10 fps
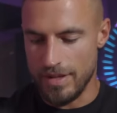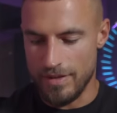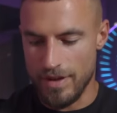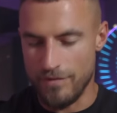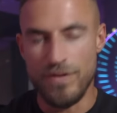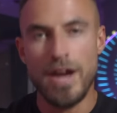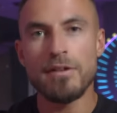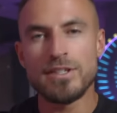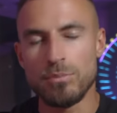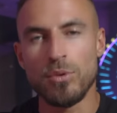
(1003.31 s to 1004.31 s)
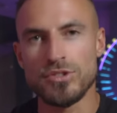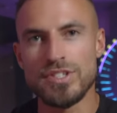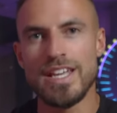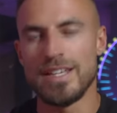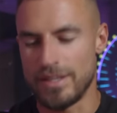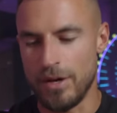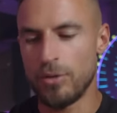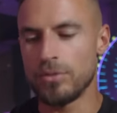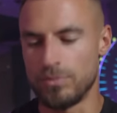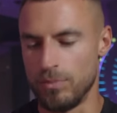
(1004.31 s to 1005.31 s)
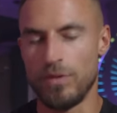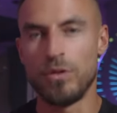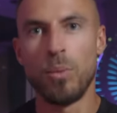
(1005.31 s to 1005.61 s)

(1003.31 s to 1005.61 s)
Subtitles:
a very small city and the whole of the